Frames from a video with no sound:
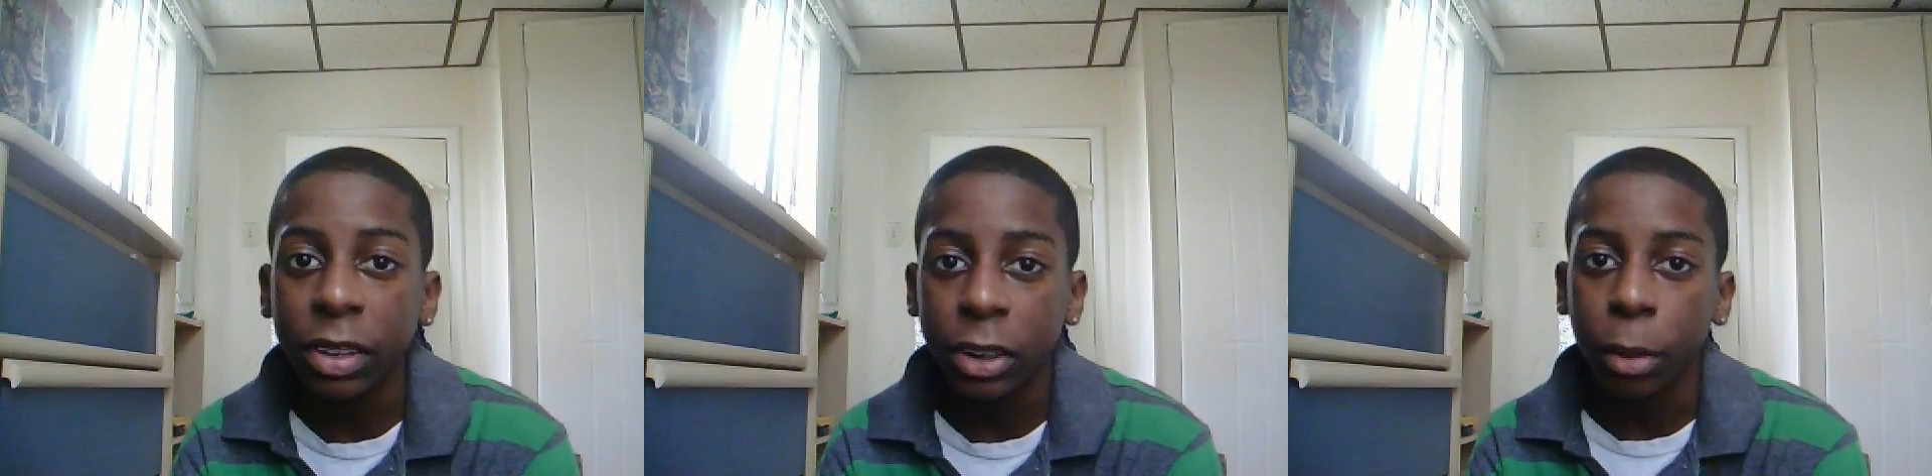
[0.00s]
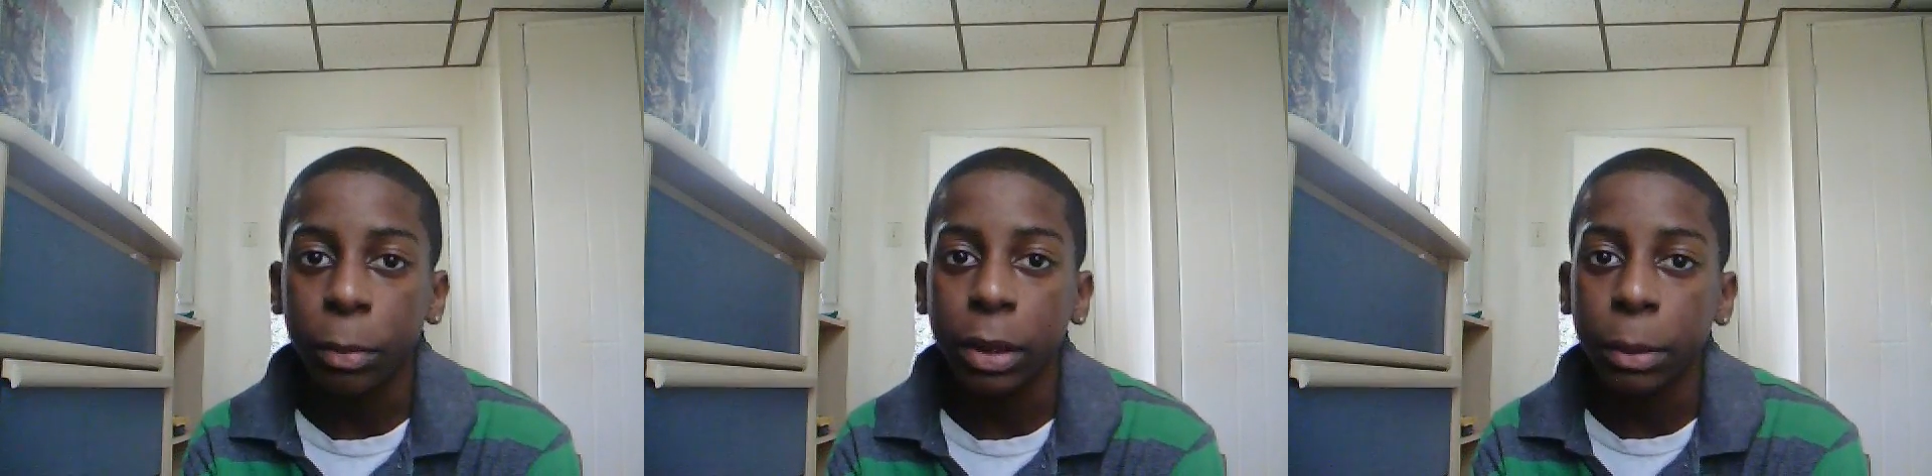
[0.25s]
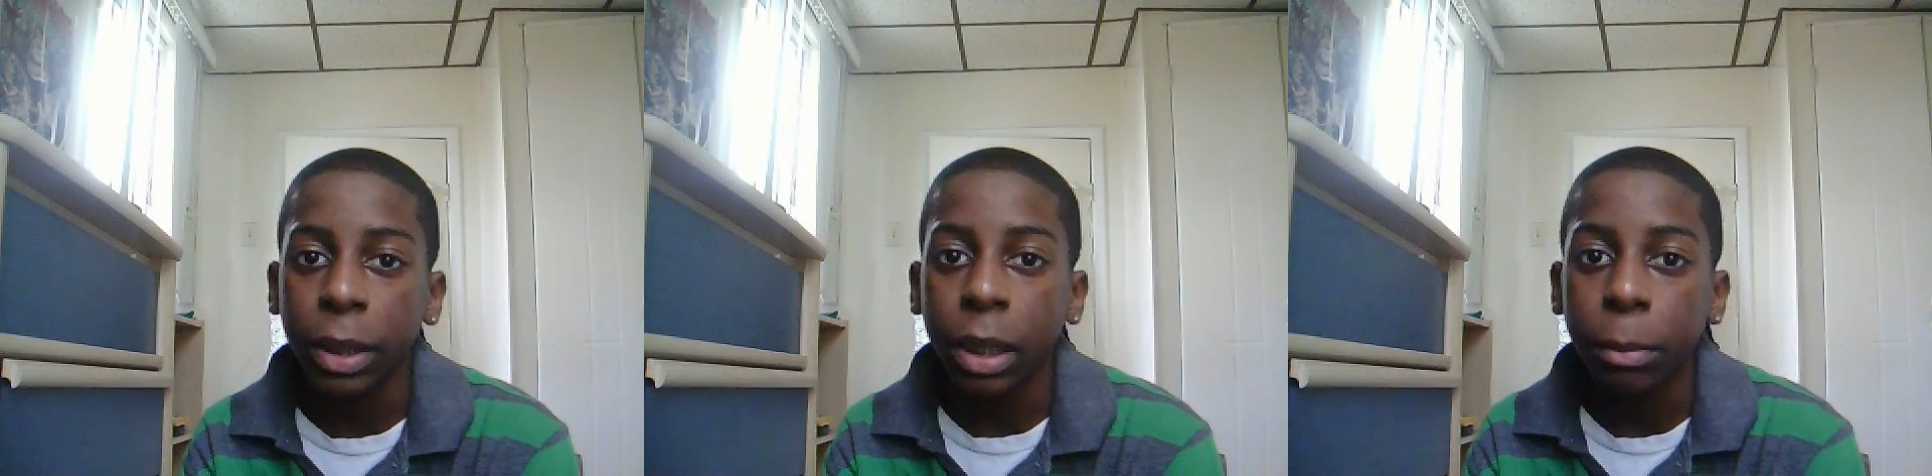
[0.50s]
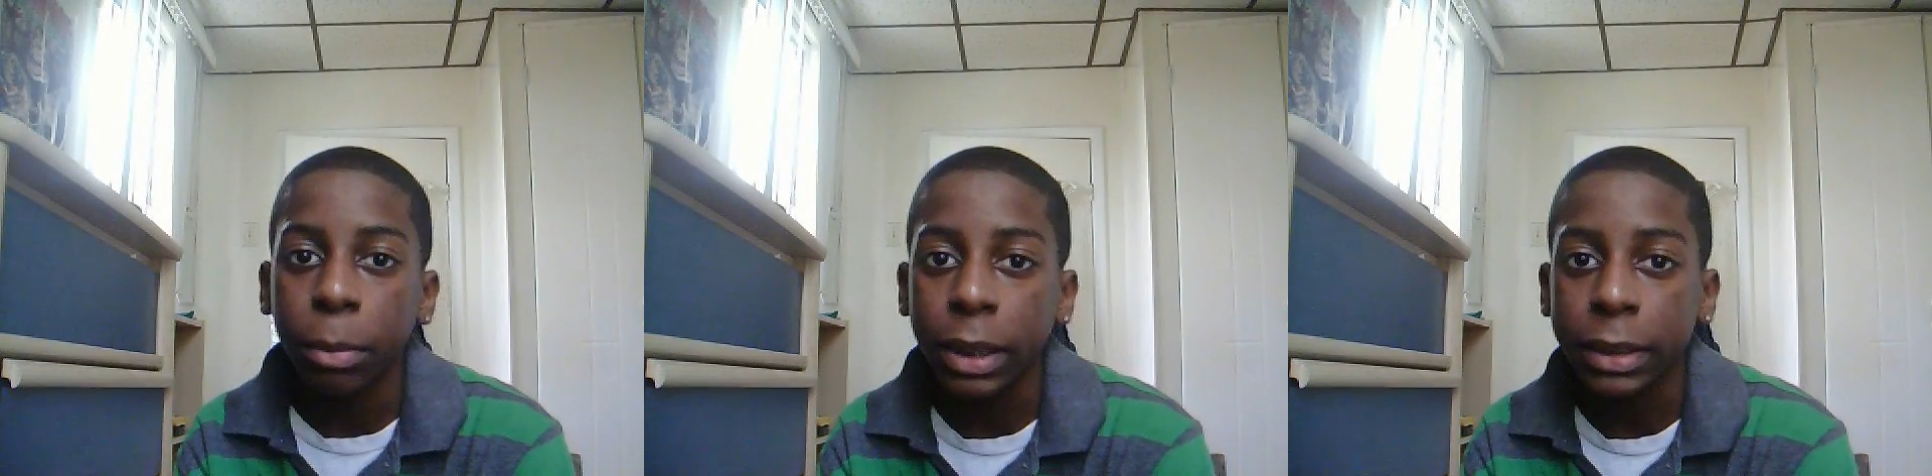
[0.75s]
so I'm going to be
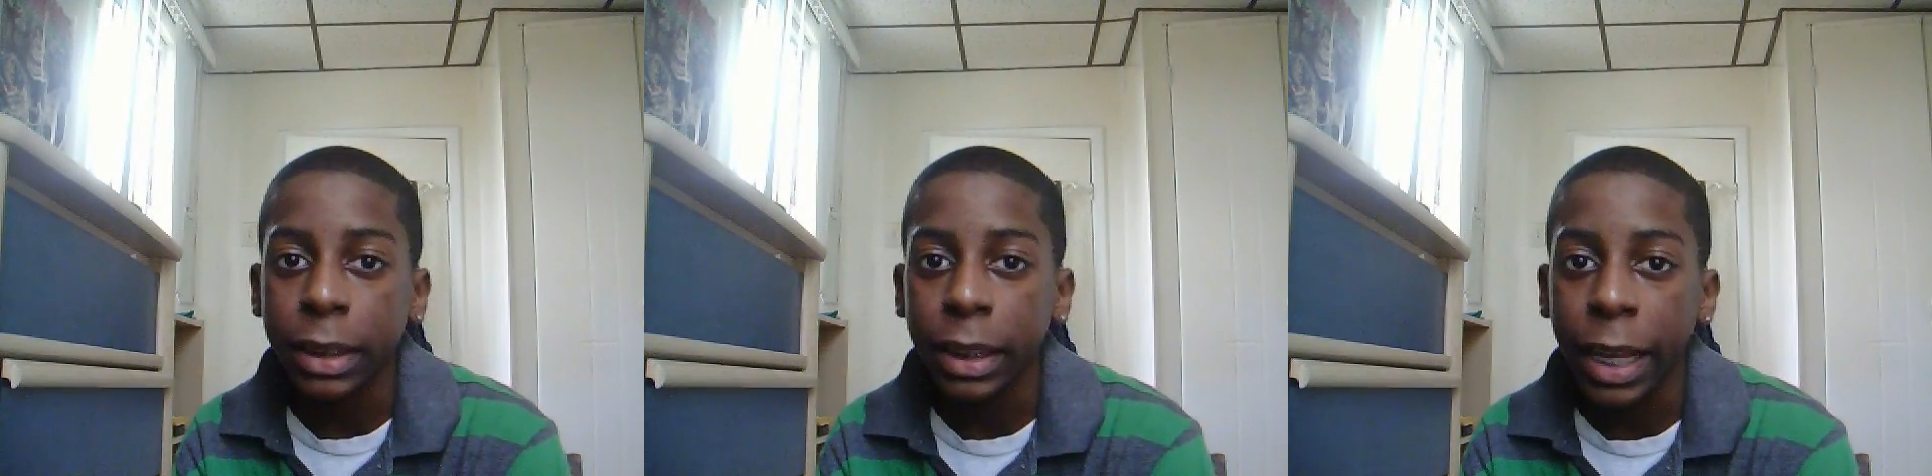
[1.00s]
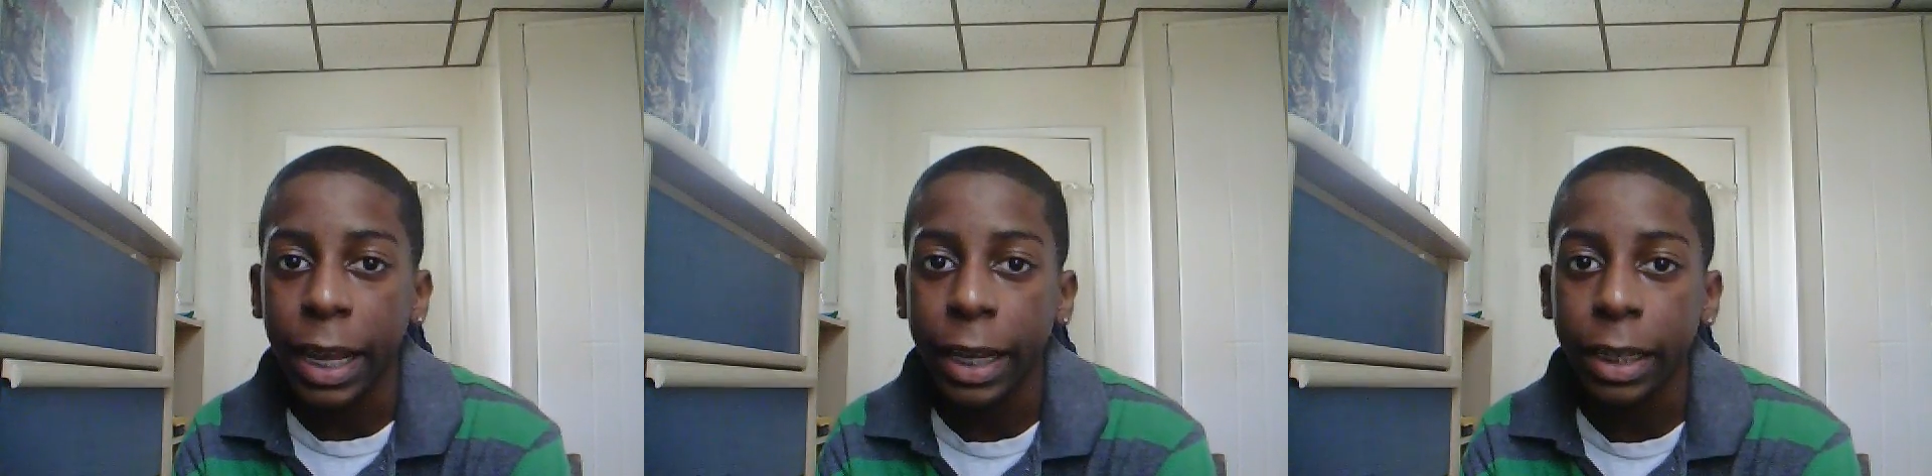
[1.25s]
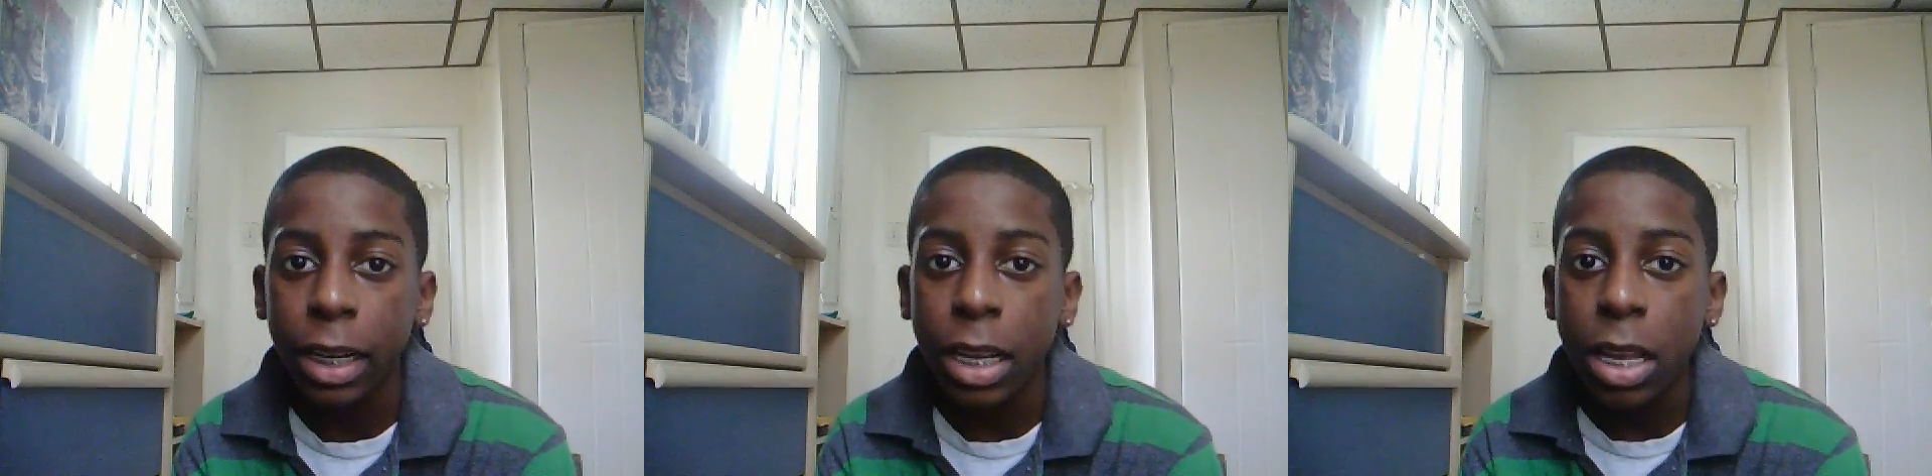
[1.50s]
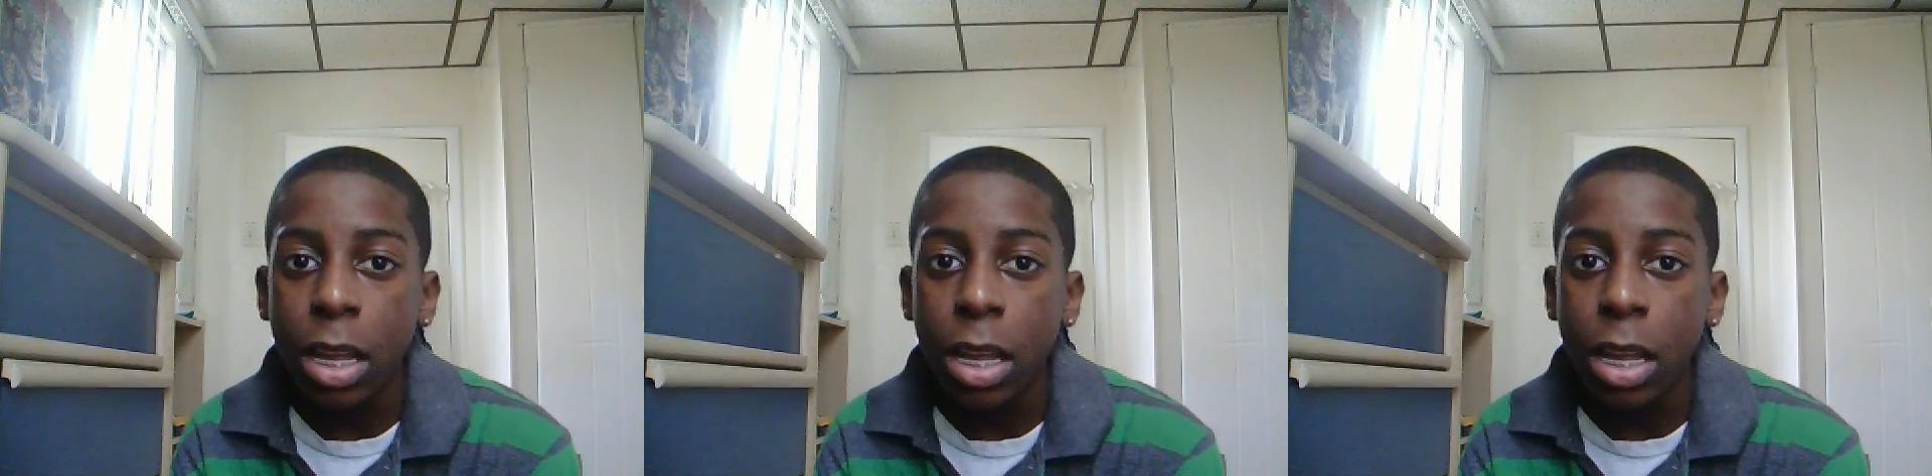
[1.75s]
unboxing that.